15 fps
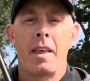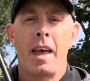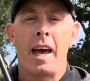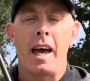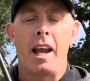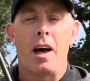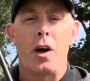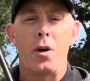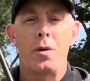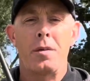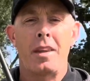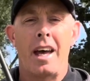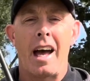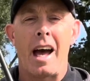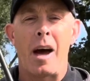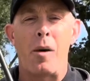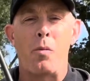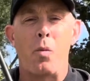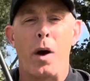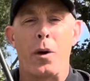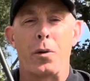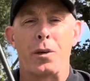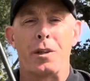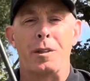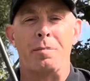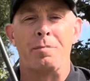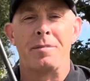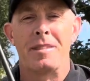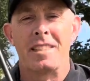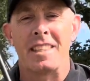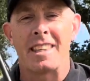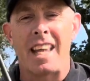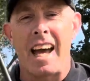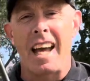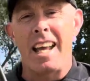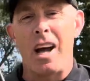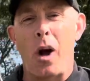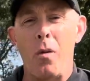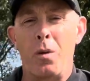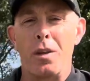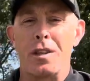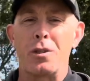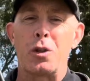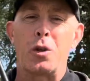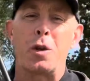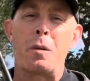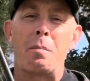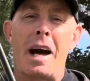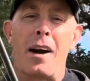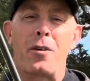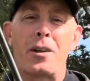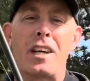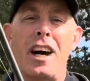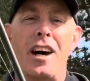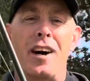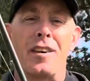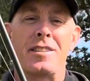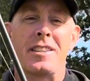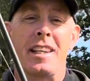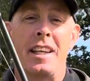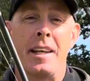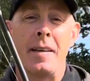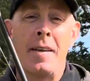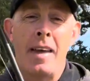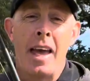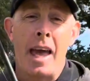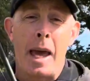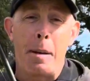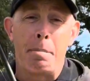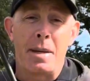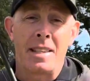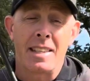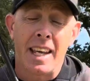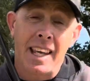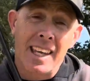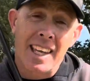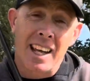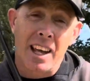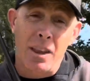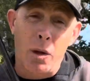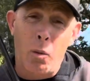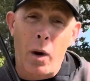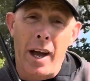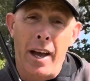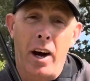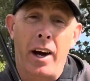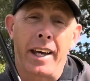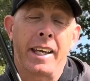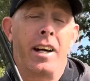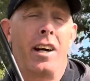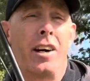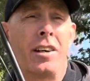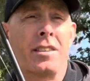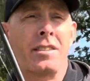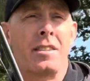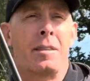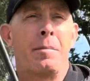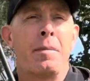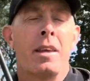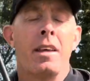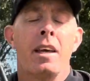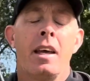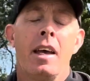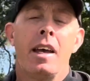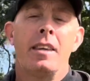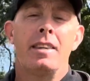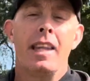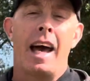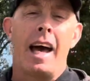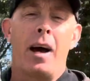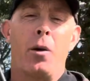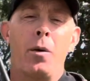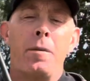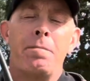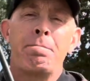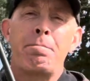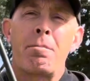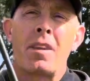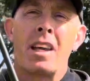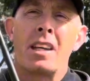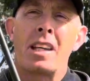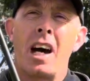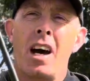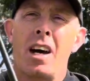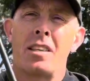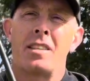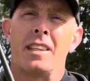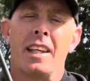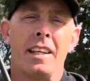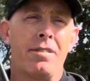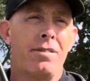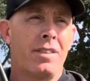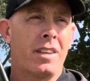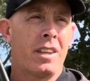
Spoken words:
Hello and welcome. Today I want to talk about casting, in particular the way I cast. Now, casting